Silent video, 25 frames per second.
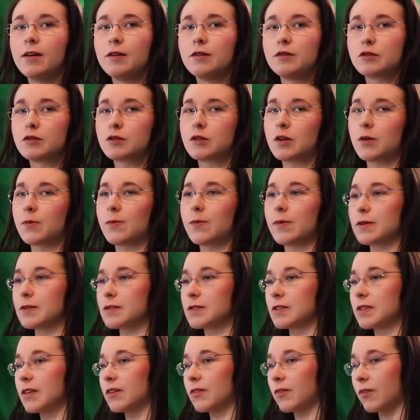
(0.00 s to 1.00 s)

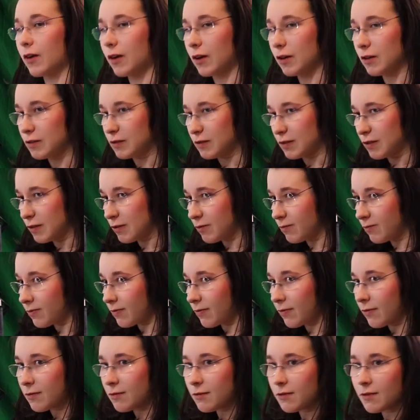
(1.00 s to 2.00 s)
Starbucks gift cards.
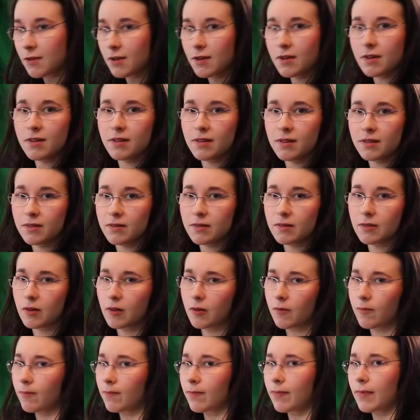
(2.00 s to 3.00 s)

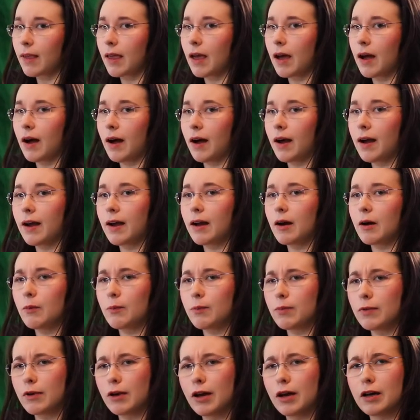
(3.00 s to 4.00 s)
So yeah, I
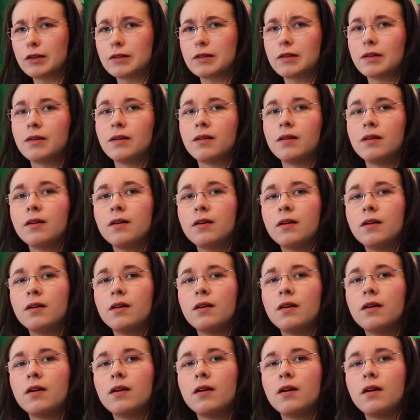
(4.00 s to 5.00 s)
hope you guys
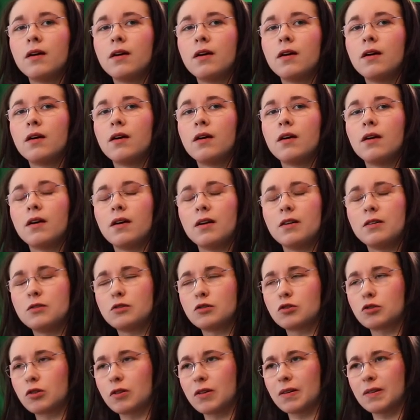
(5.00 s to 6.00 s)

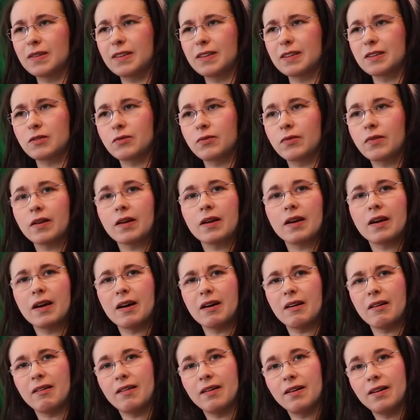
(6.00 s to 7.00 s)
enjoyed this
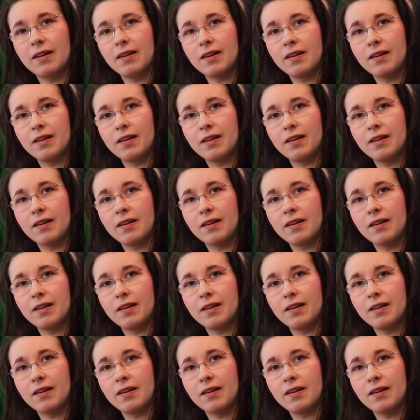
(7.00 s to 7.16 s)
video